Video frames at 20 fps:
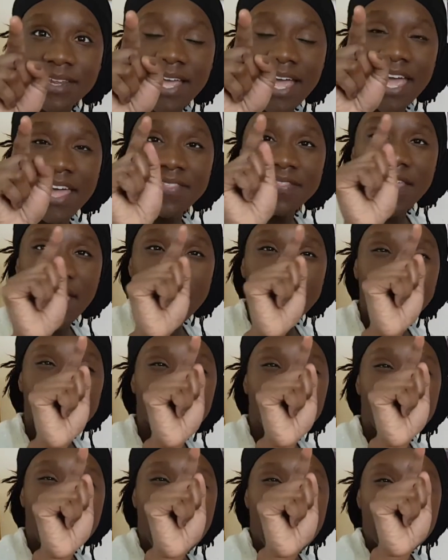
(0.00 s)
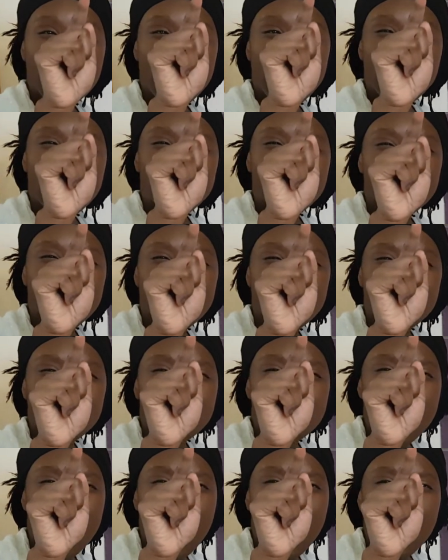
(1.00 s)
and then make a little
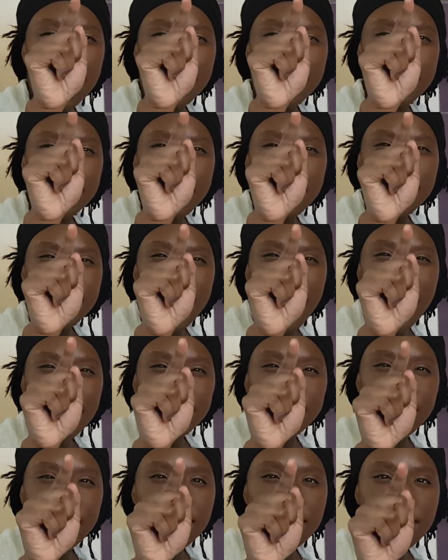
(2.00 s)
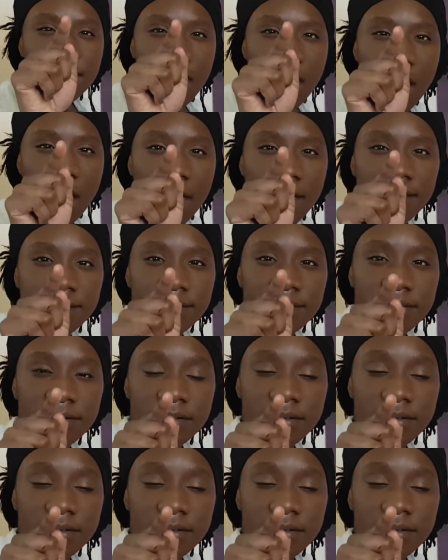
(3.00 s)
line that's at the side.